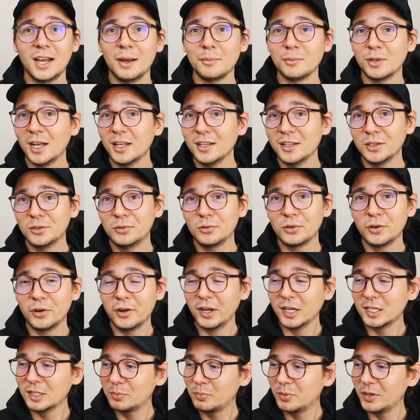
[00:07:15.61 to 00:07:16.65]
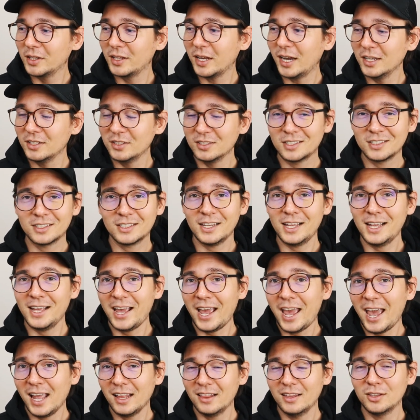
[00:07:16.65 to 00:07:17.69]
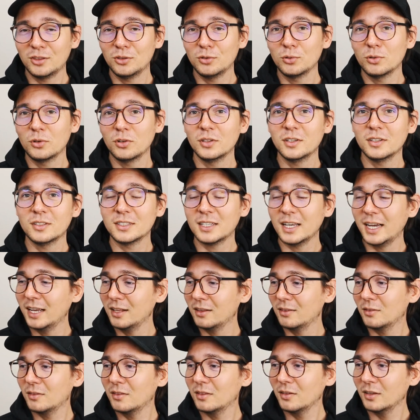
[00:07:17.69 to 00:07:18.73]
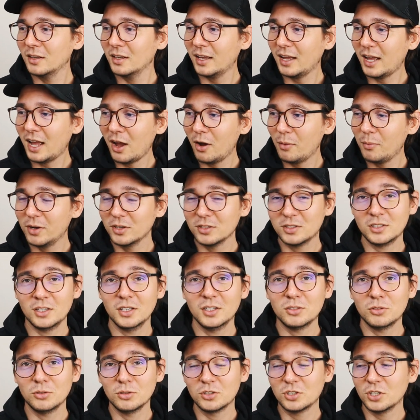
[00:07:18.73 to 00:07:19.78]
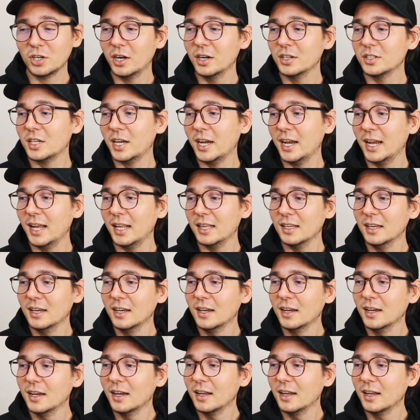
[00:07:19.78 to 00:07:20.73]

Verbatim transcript: I'm not a Turo expert. I just had the Turo decide how much they should charge, and